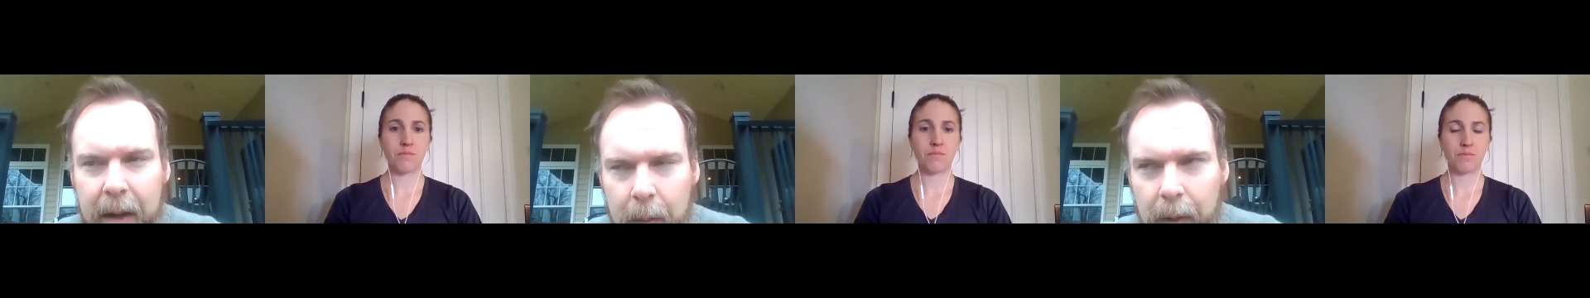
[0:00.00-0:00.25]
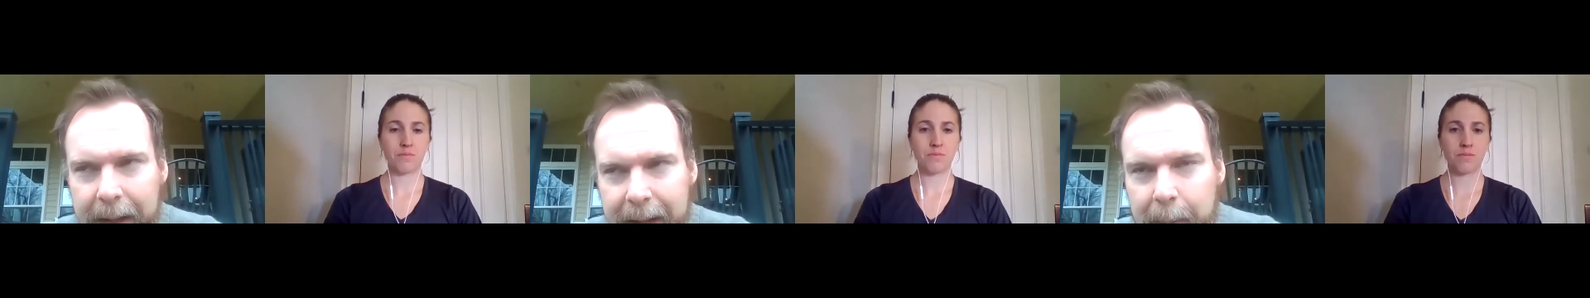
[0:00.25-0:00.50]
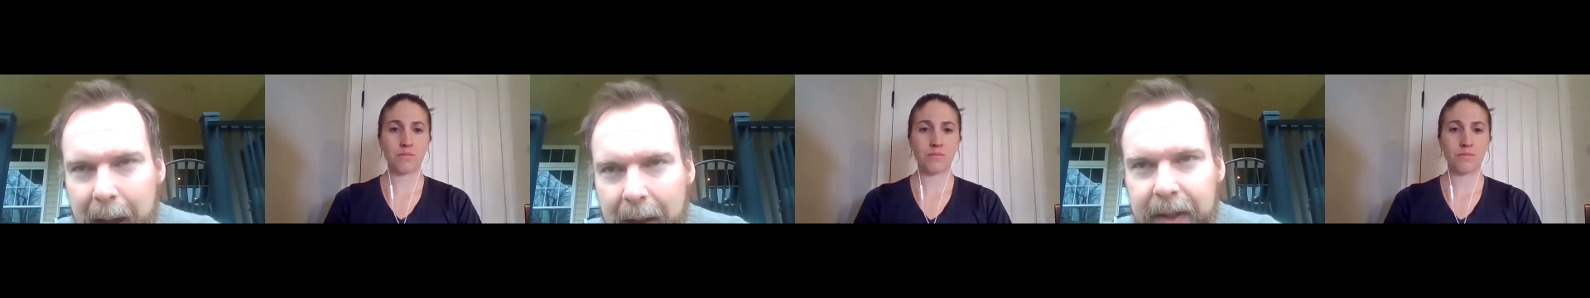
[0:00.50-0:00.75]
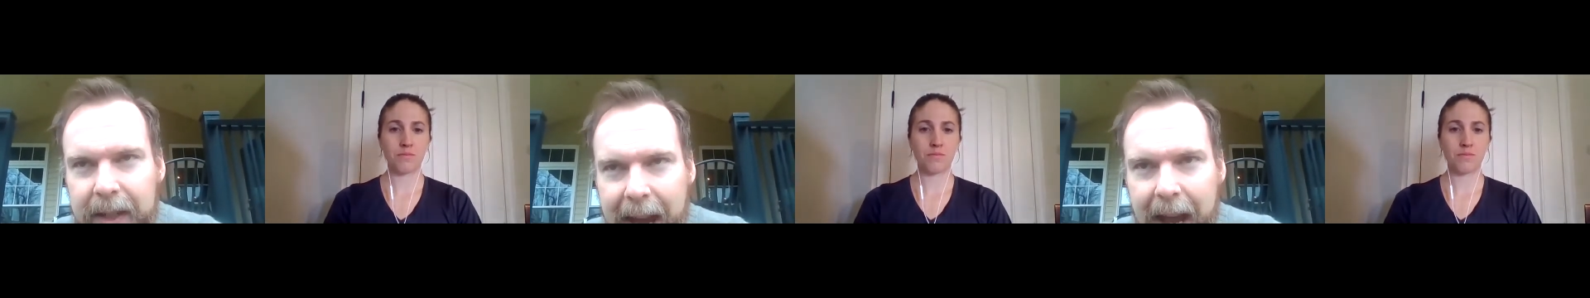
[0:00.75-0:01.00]
Speaker 1: will end up
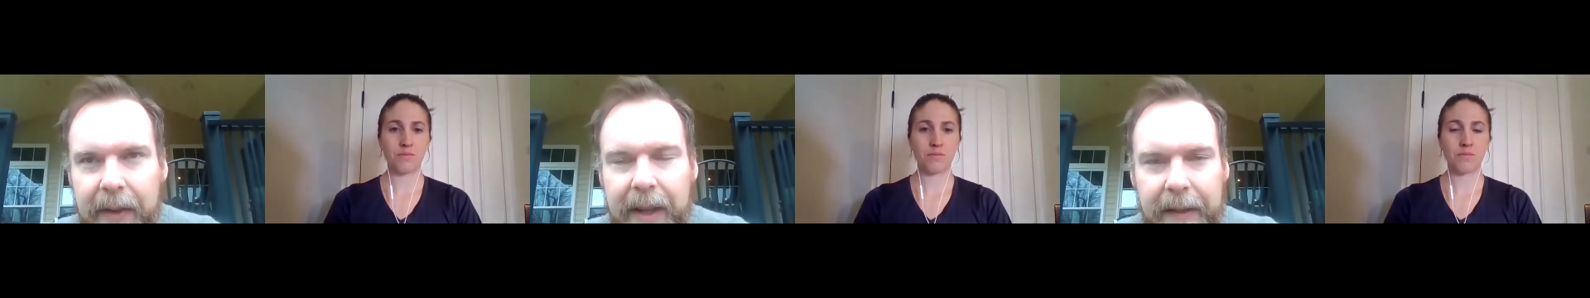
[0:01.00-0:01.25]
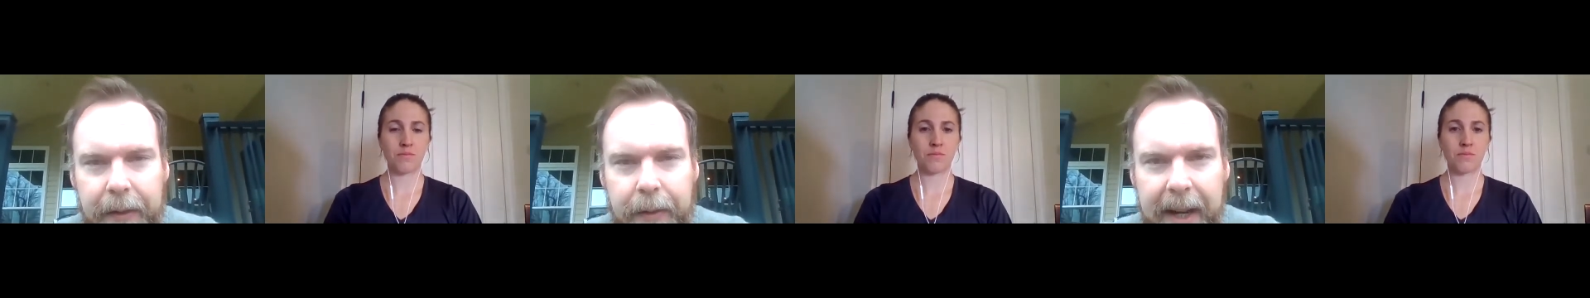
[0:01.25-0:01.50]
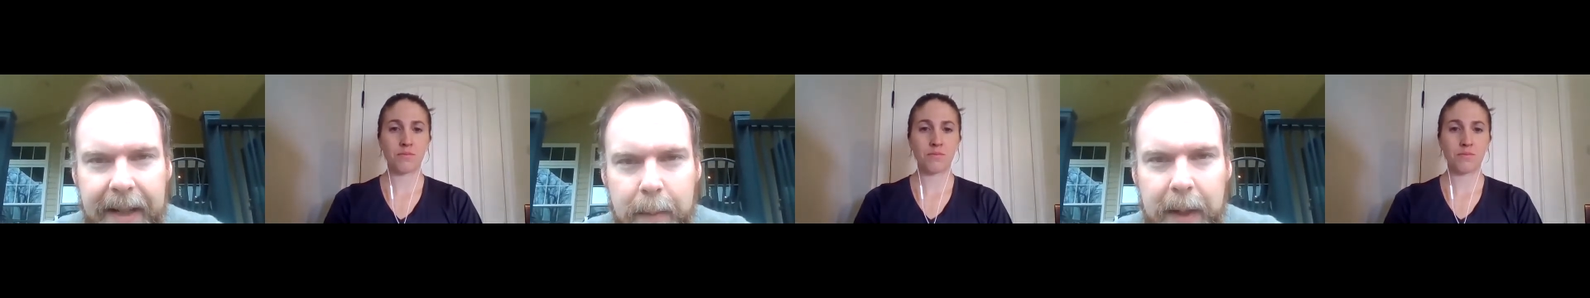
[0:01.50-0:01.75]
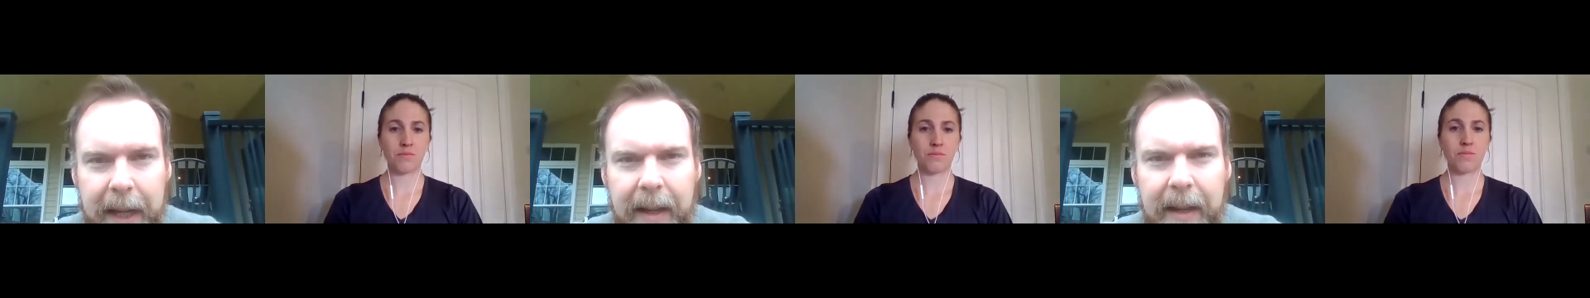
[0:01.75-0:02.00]
having to have a
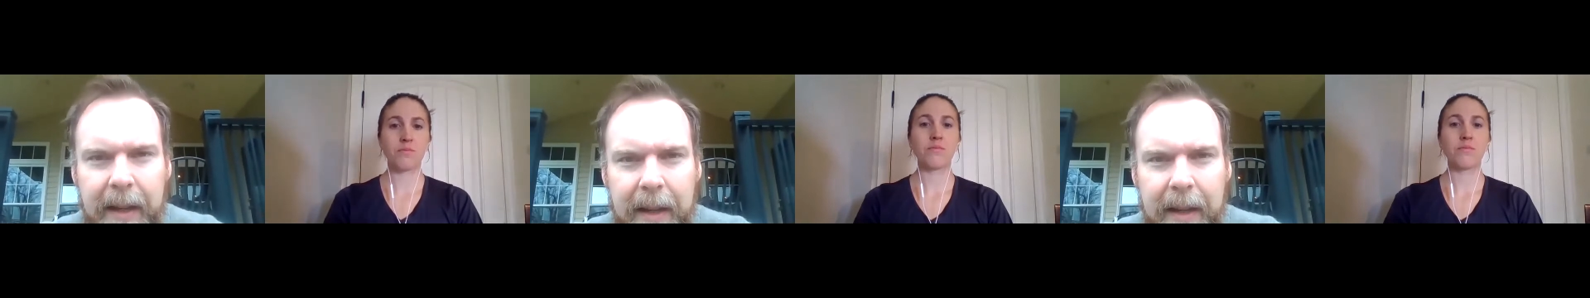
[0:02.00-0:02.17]
hysterectomy